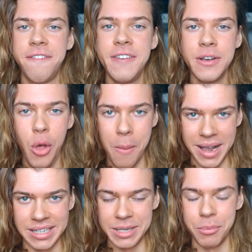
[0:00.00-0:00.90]
feel
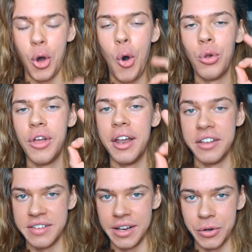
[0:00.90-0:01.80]
amazing, but hold on a
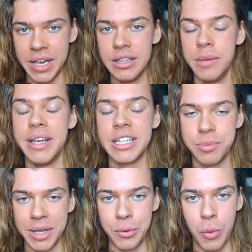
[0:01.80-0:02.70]
sec, okay? Let me
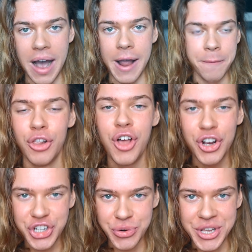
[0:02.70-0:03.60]
explain why. A
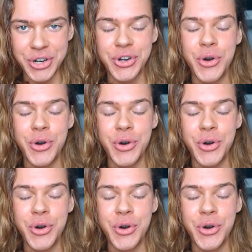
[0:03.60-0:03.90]
luxury you're